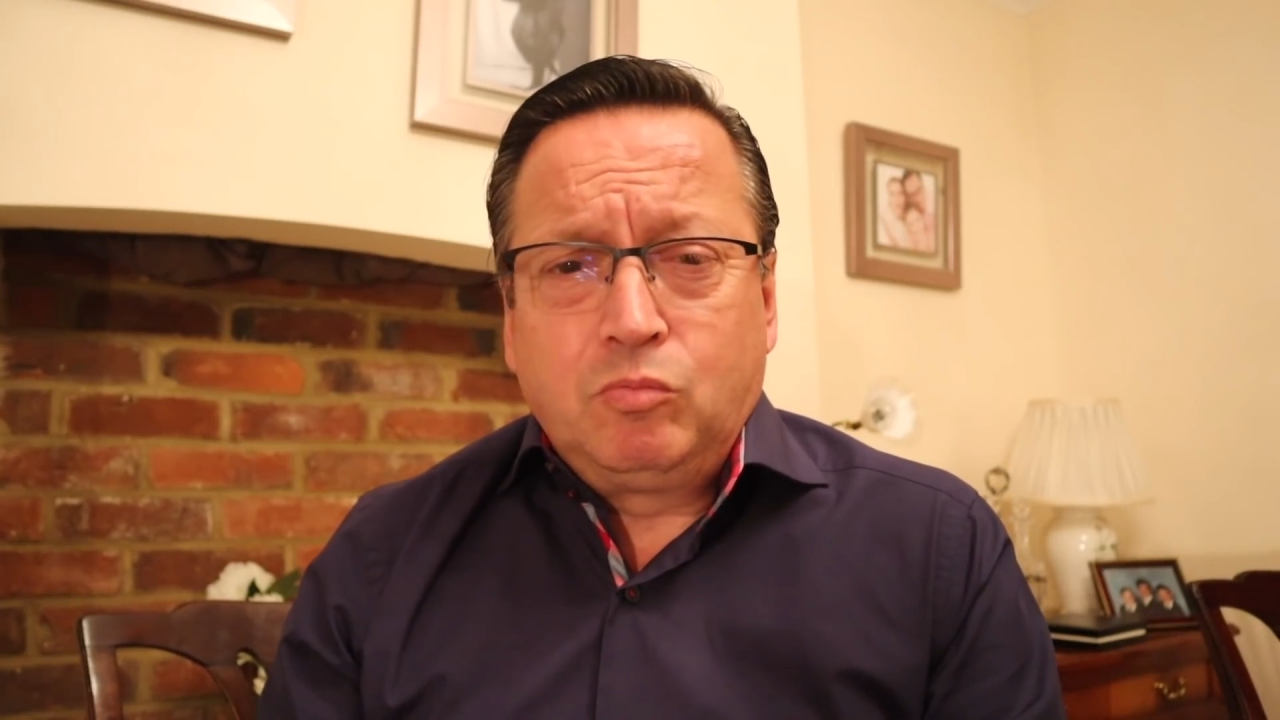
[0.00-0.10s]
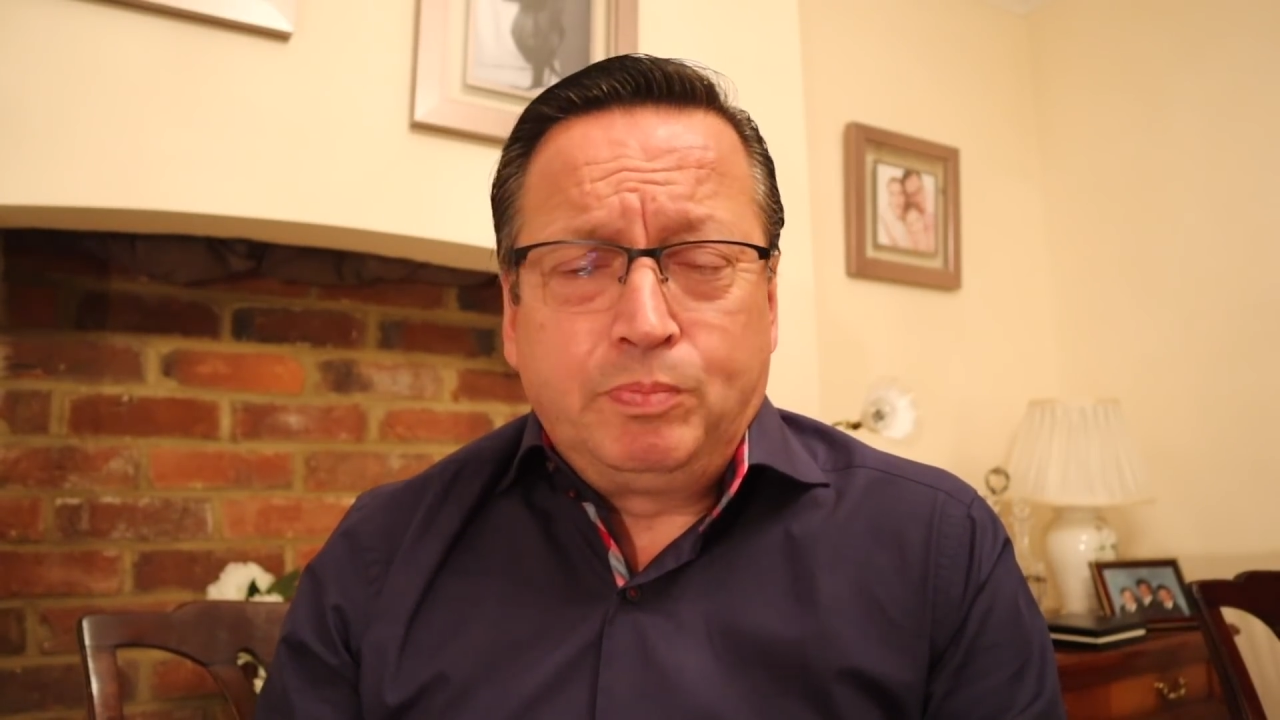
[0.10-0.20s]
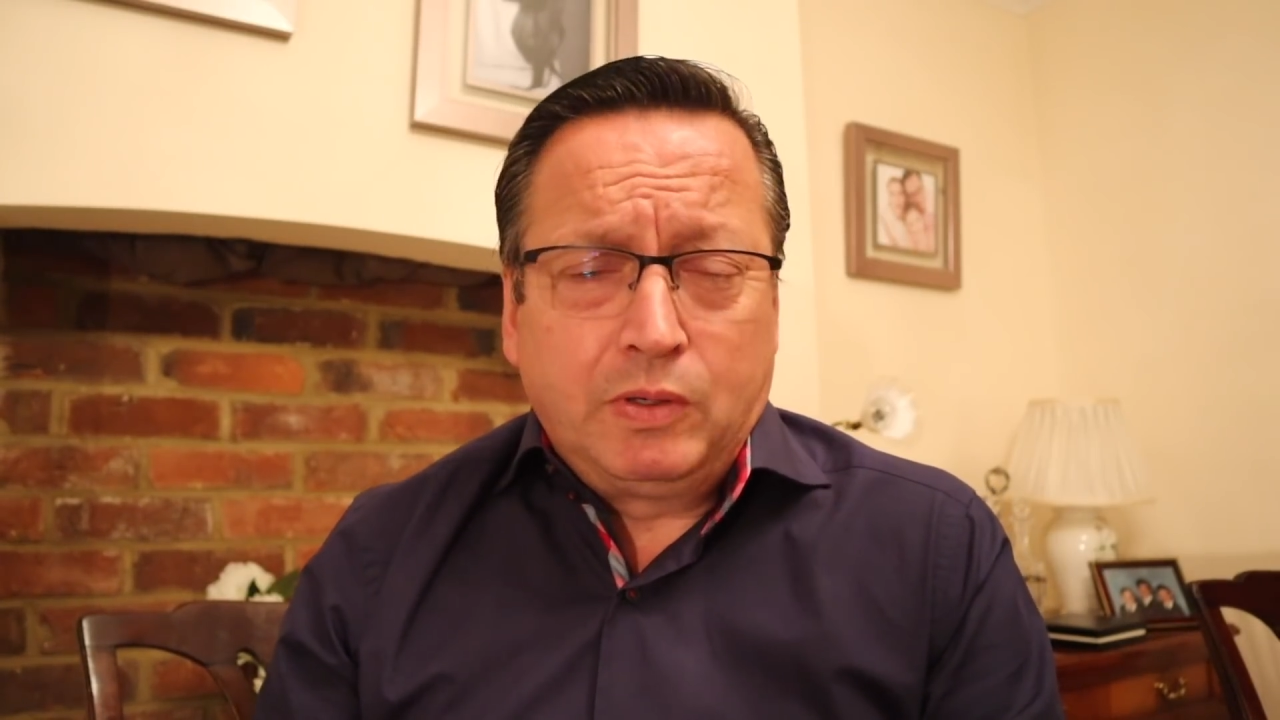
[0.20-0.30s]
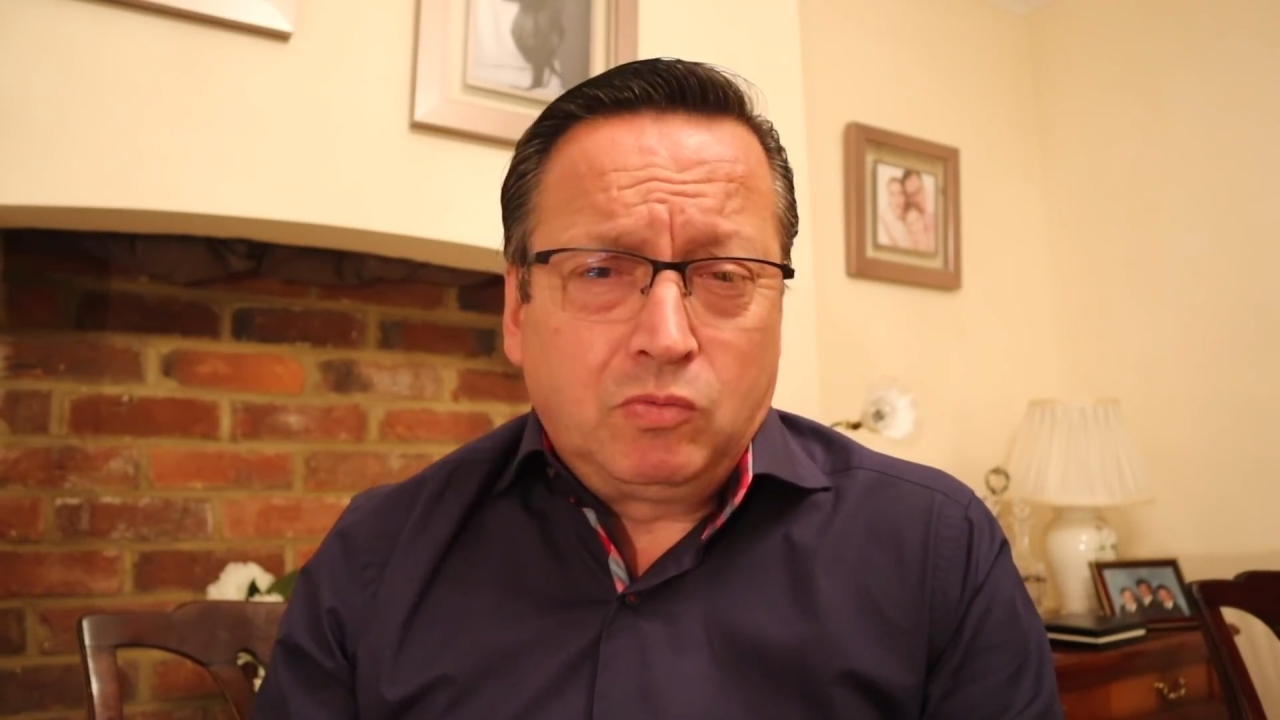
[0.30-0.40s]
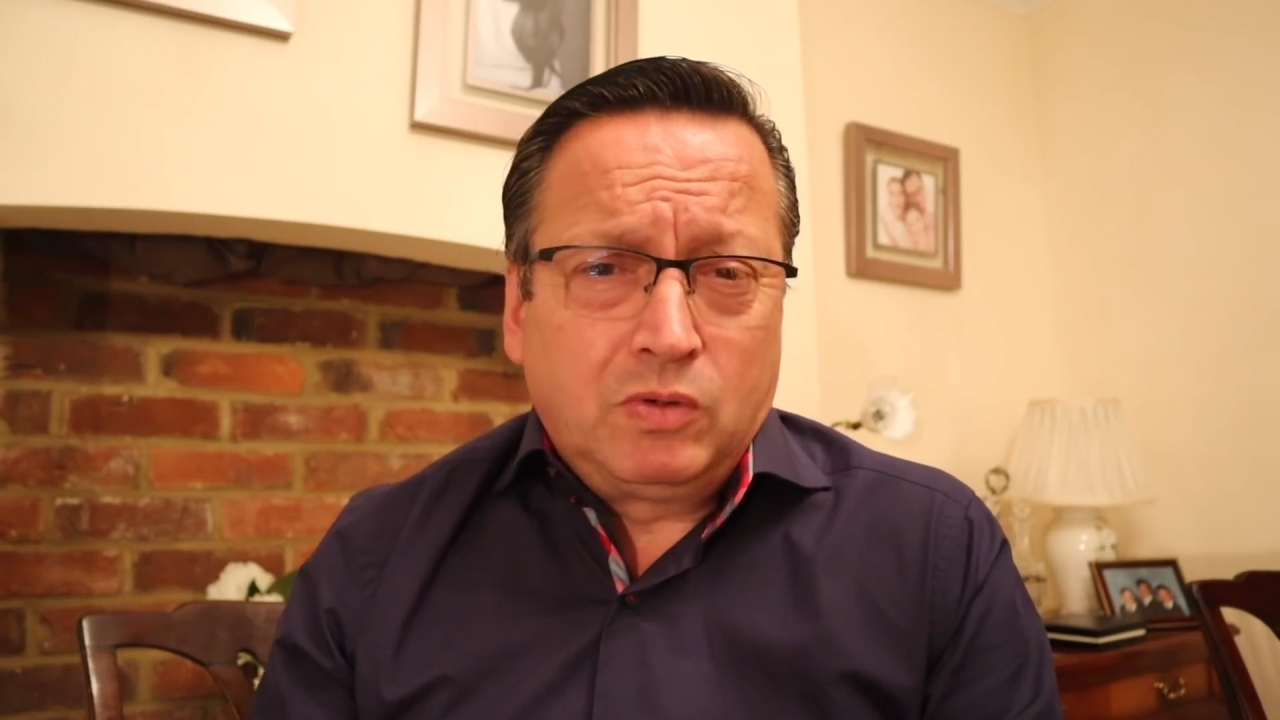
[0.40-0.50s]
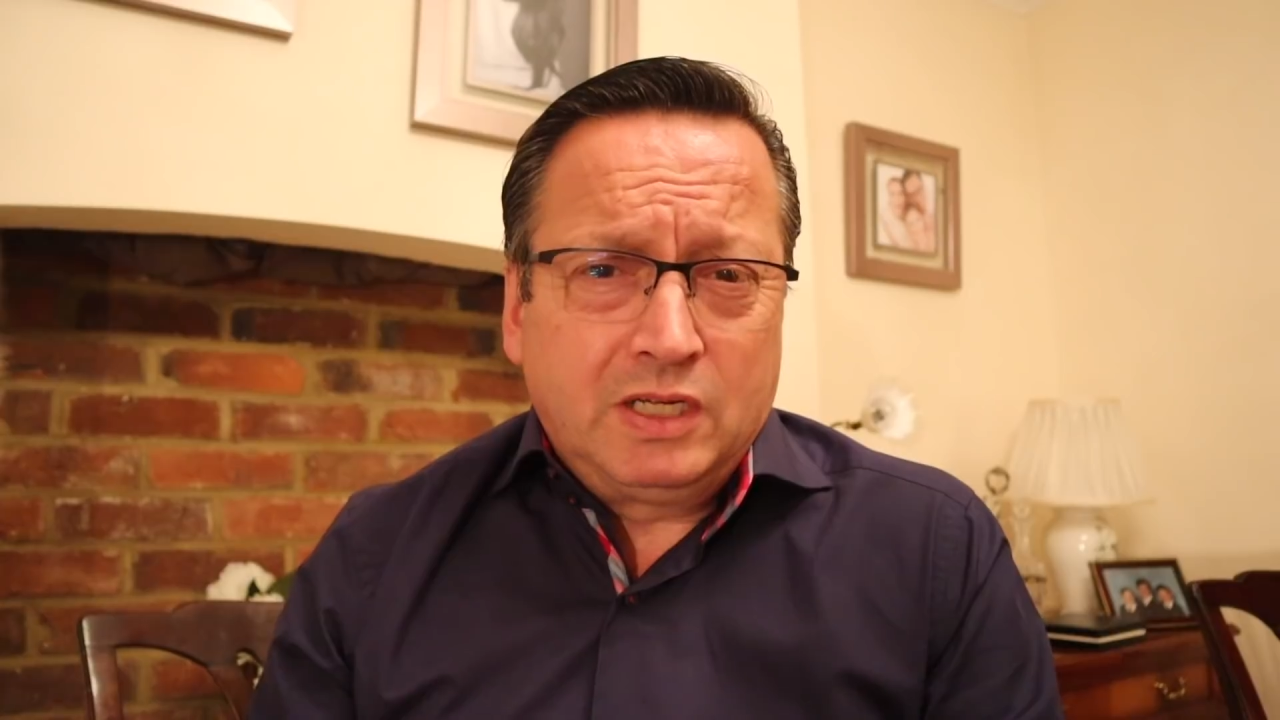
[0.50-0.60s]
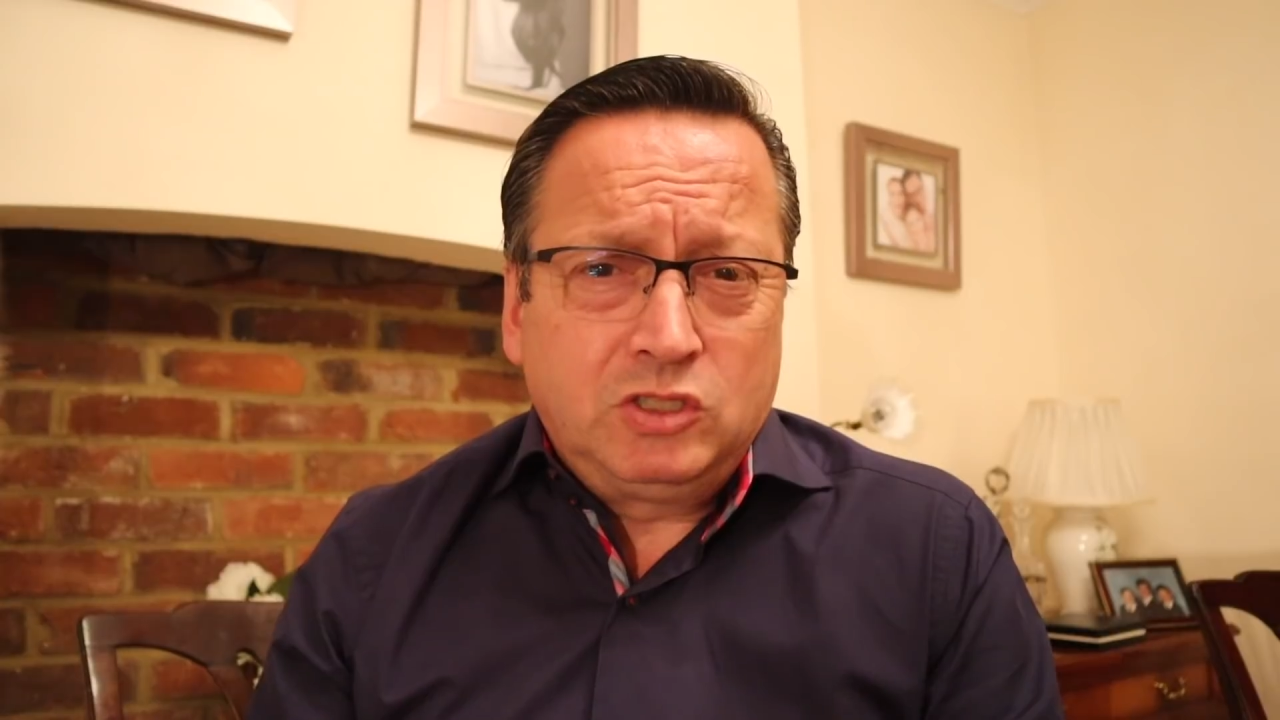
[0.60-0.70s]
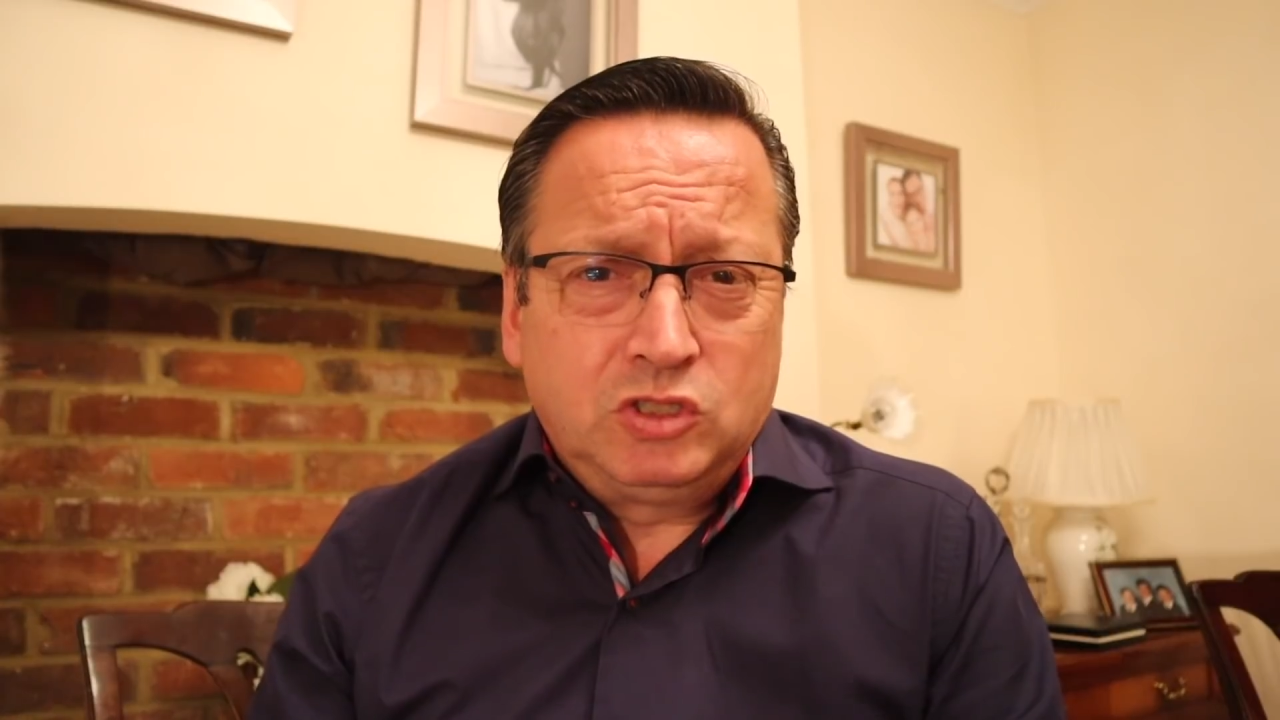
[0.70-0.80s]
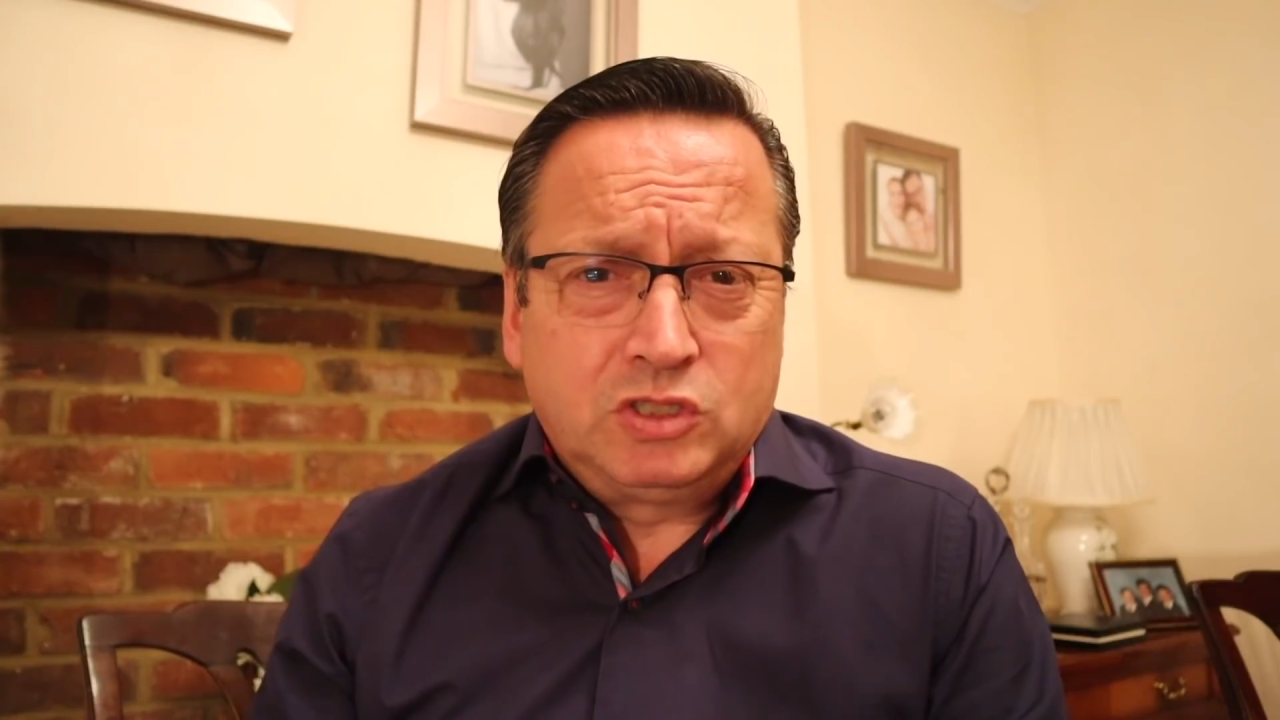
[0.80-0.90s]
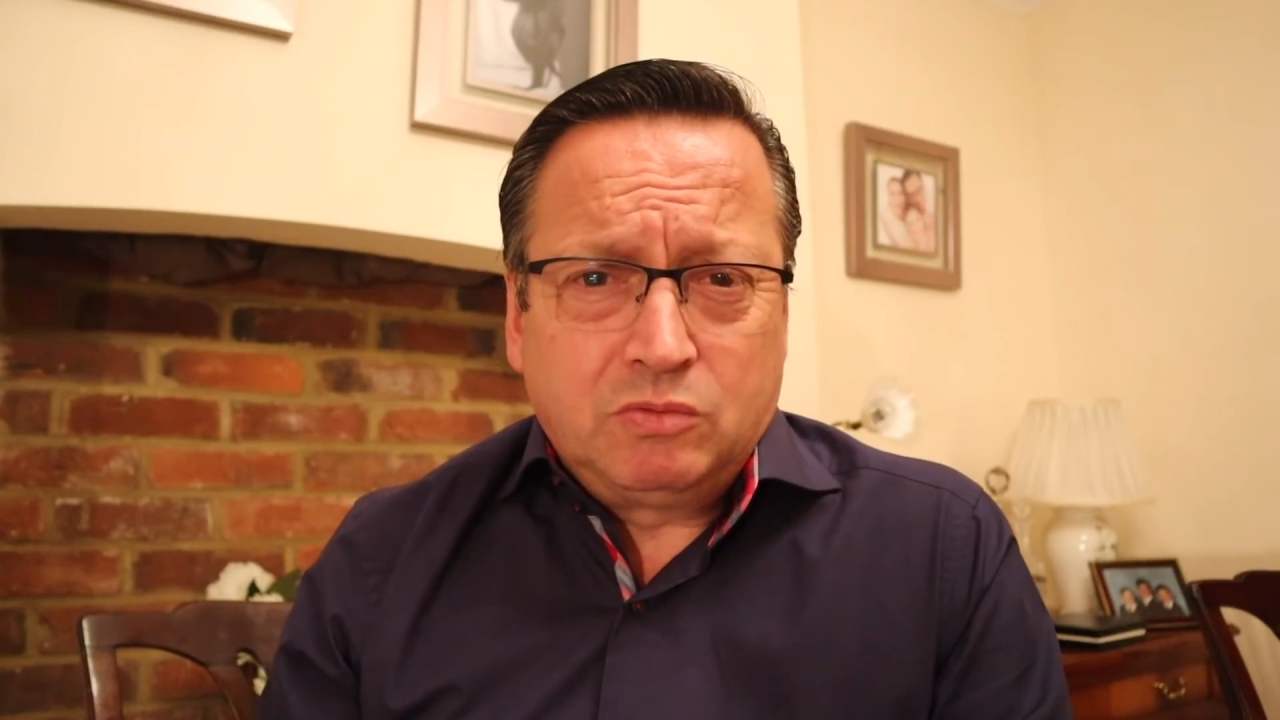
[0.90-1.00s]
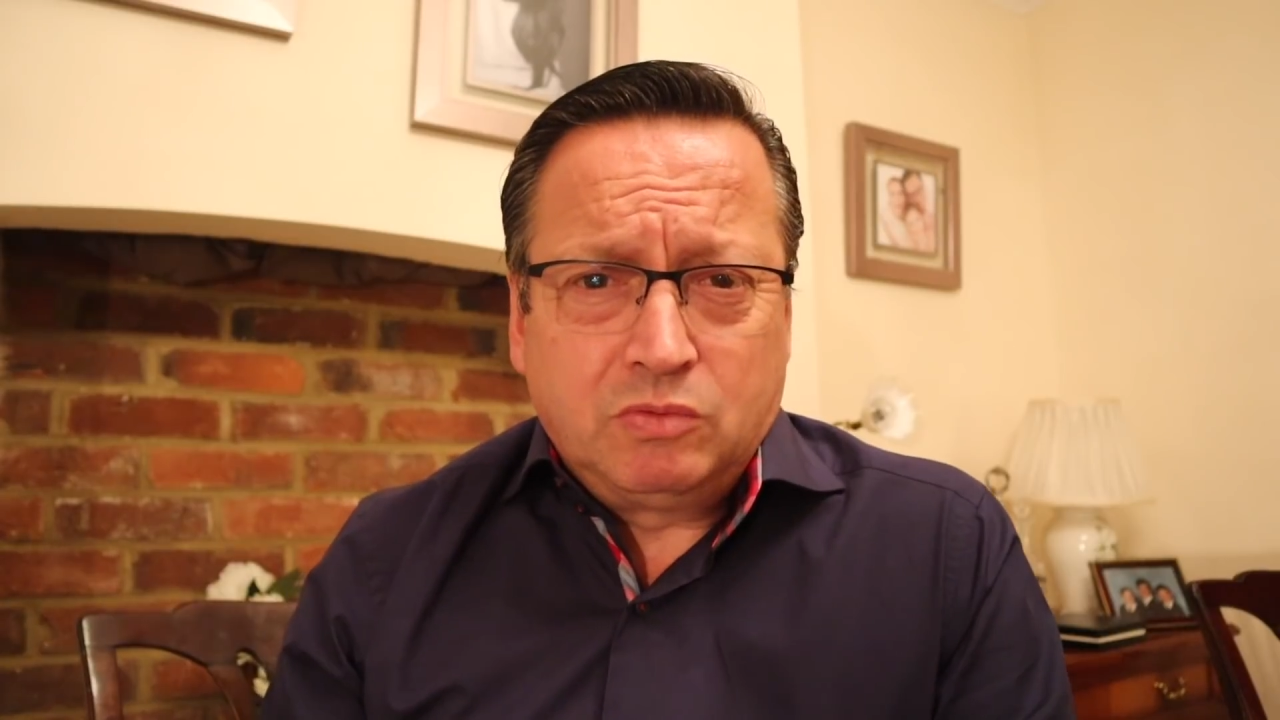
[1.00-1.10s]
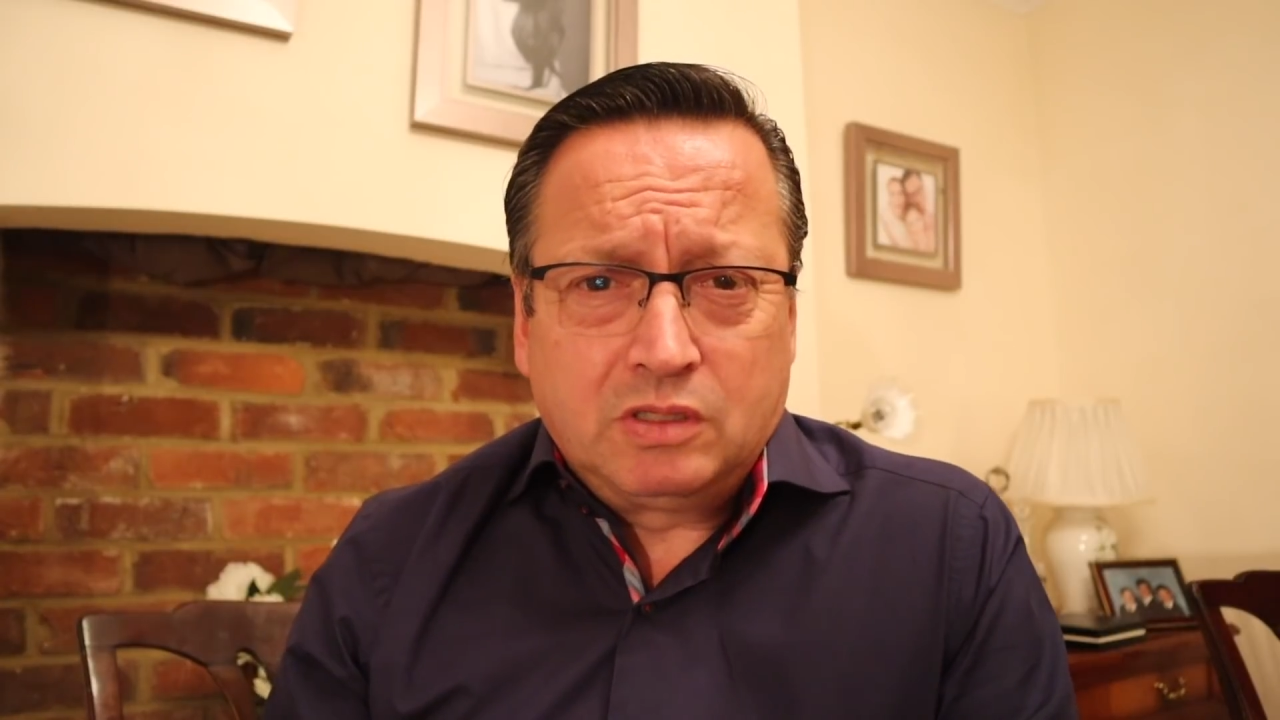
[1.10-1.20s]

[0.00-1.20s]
Building a relationship